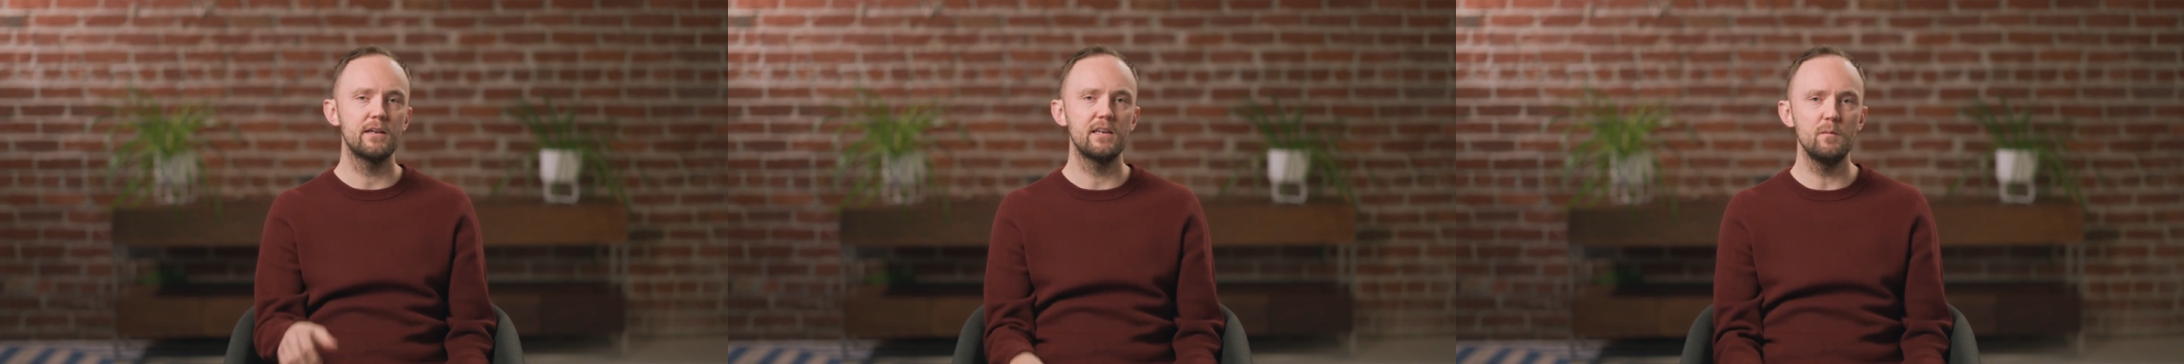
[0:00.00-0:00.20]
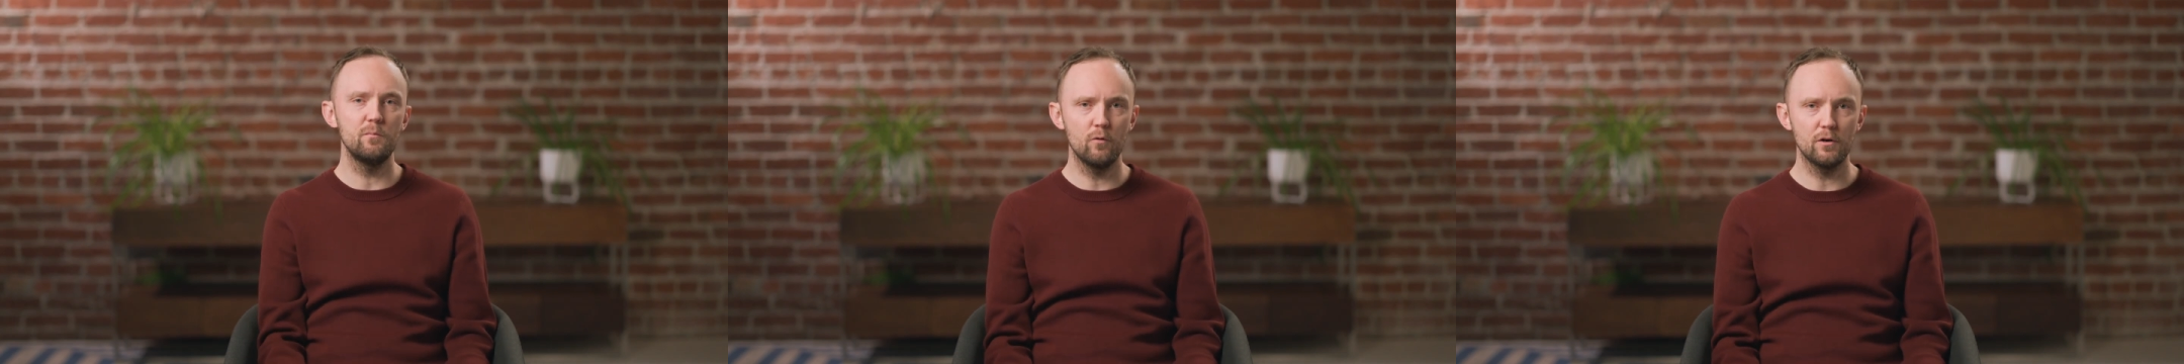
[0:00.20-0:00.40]

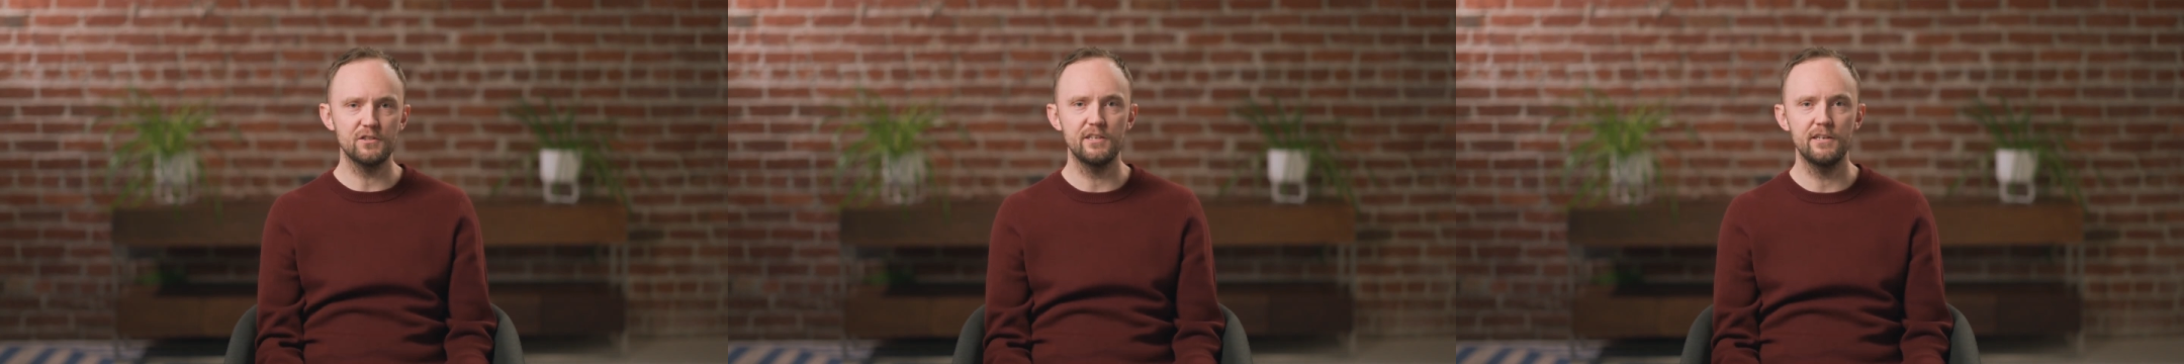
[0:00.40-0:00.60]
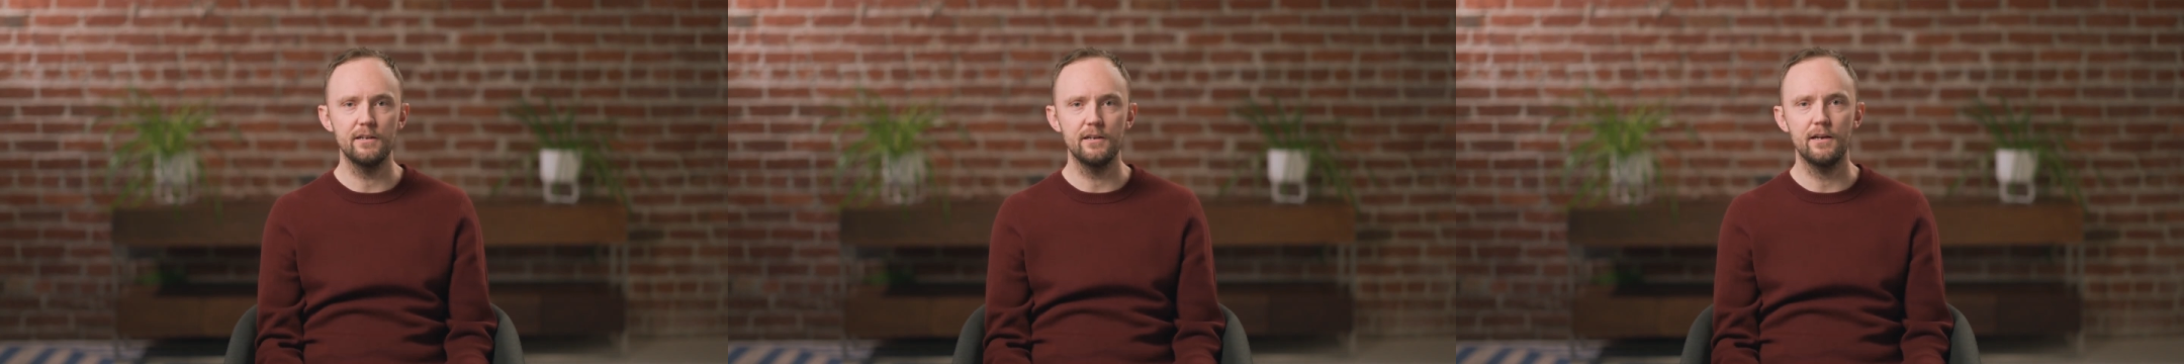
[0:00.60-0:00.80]
keep
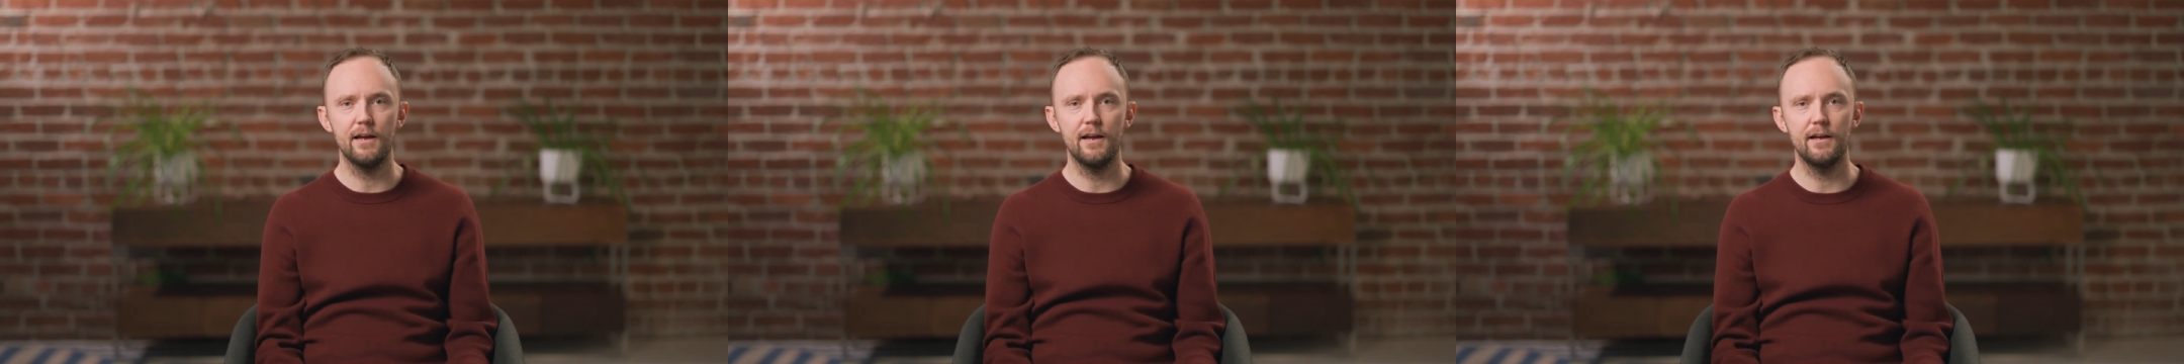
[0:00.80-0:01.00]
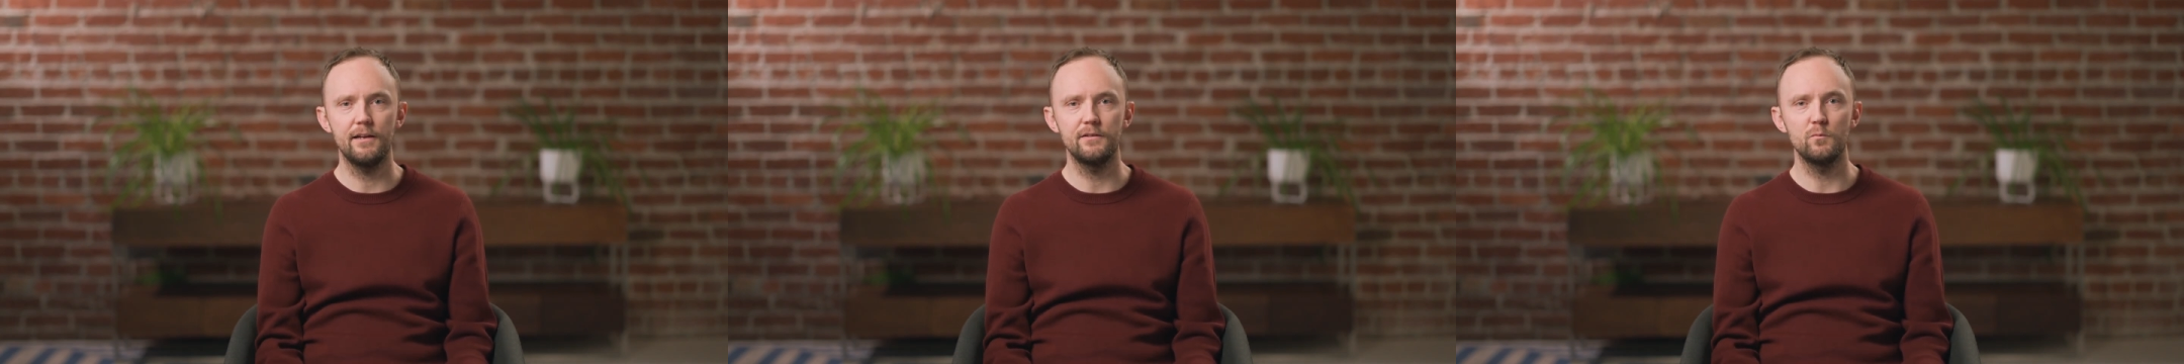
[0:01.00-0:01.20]
watching,
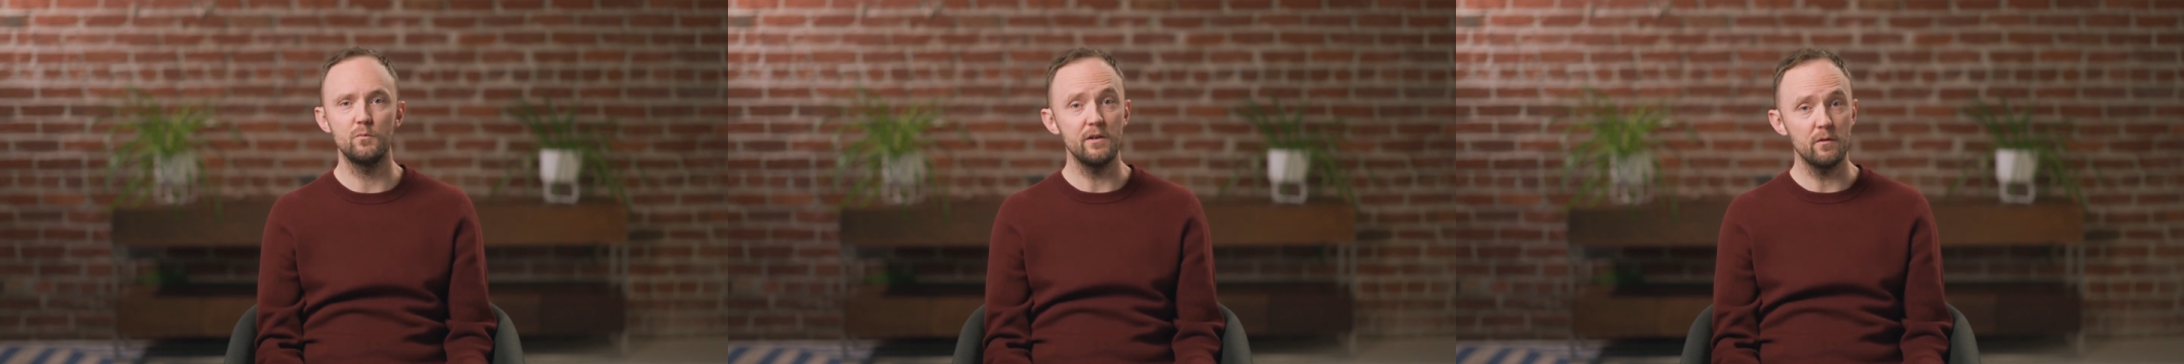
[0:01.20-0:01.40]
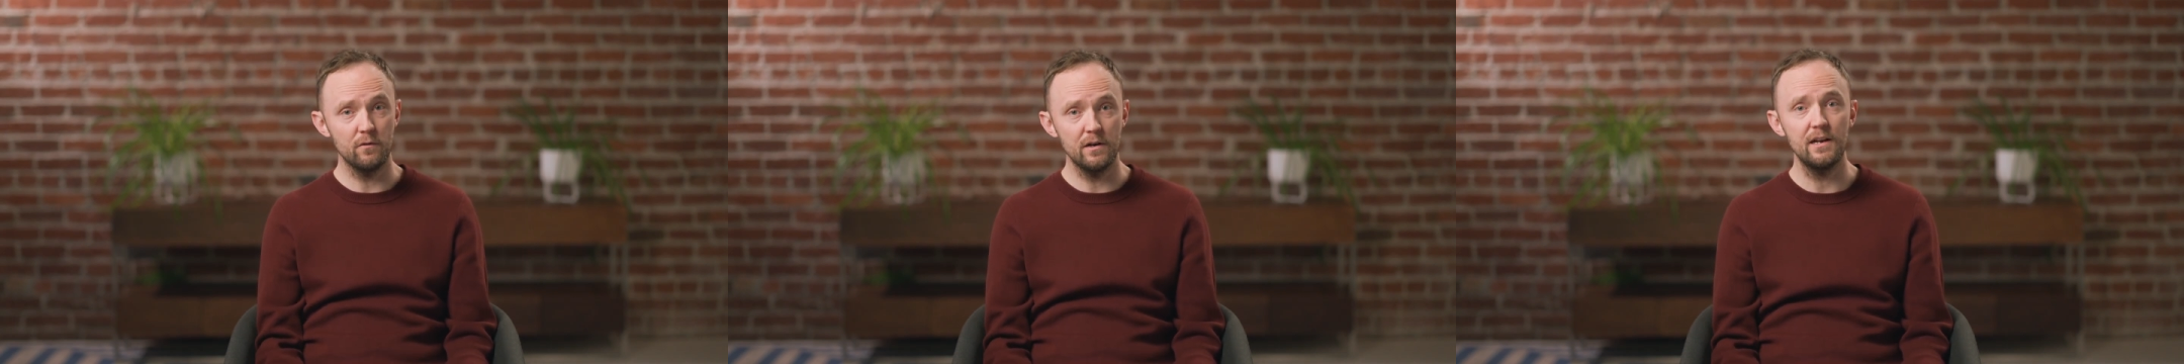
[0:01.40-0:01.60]
and
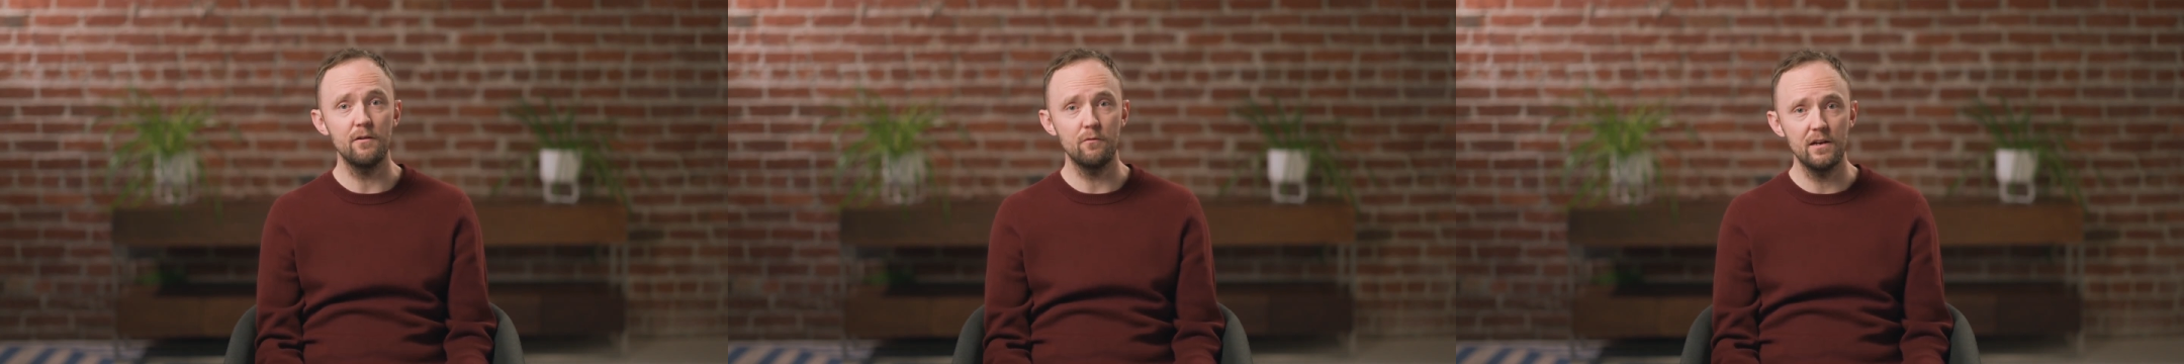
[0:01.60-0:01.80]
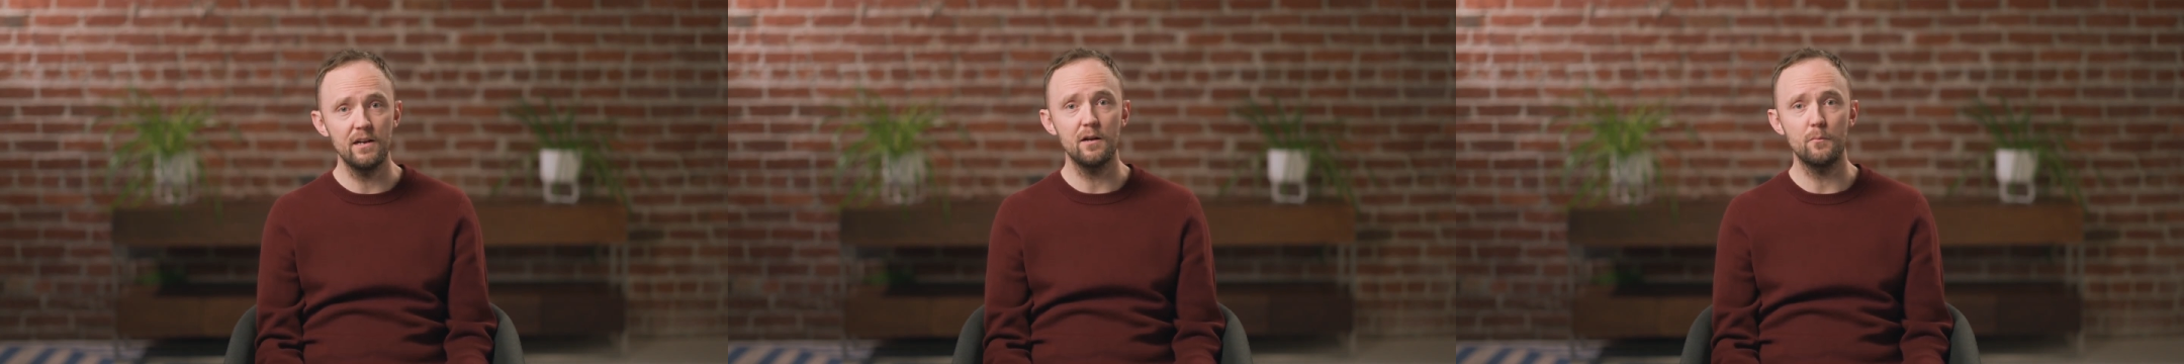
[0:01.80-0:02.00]
we really, really